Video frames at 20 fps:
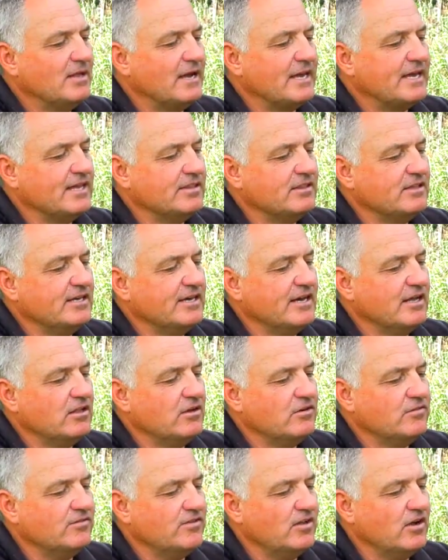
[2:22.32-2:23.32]
blacking the
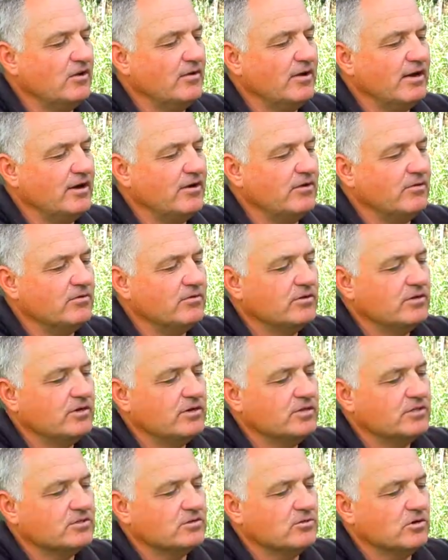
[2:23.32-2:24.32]
yellow float out.
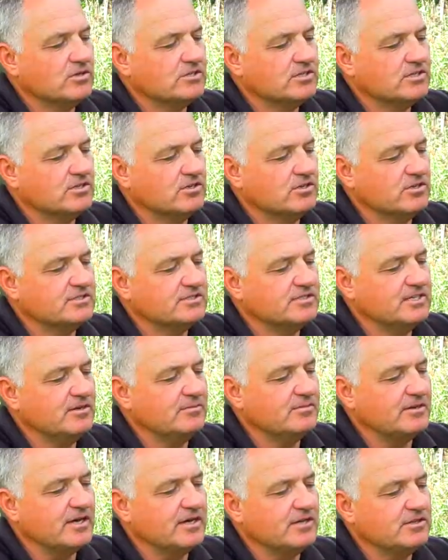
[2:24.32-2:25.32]
It's quite a nice
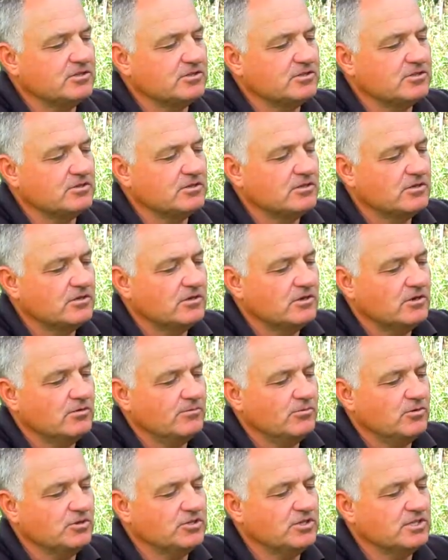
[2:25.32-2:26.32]
tip, that, just
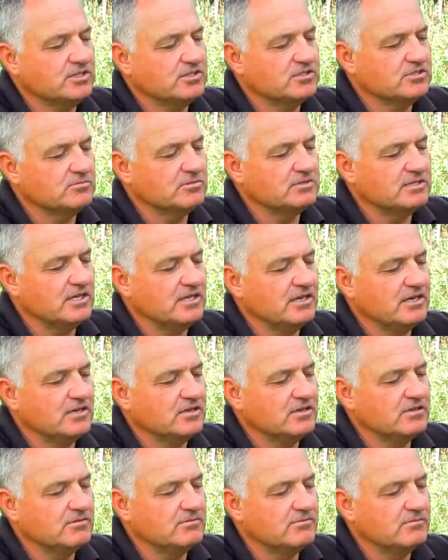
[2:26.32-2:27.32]
pushing some
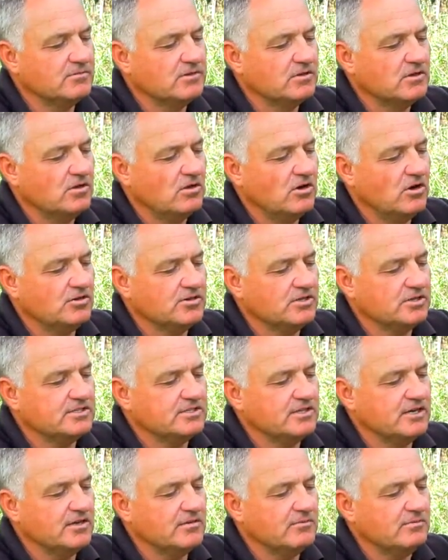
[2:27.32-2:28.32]
silicone on the
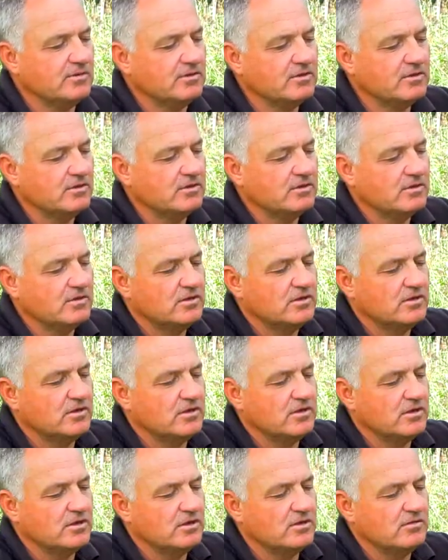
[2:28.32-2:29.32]
tip.
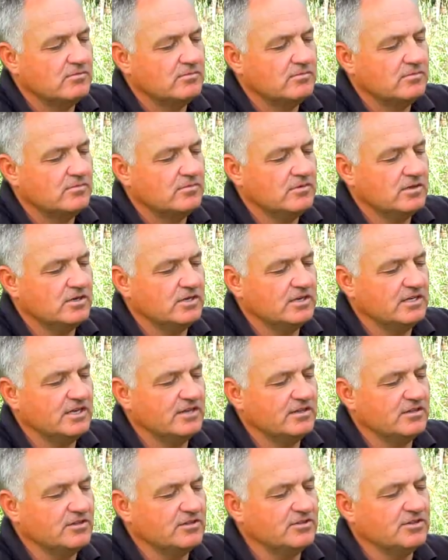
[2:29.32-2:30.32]
You can
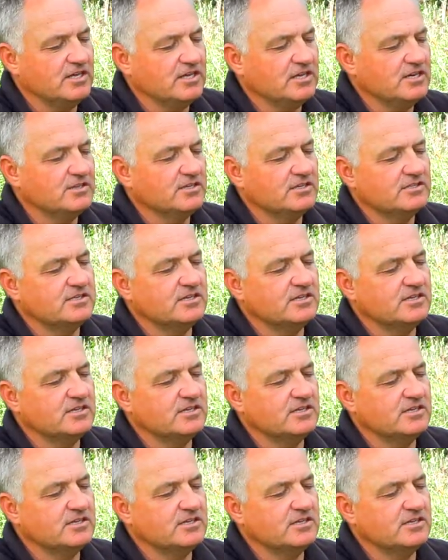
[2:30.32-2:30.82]
either thicken the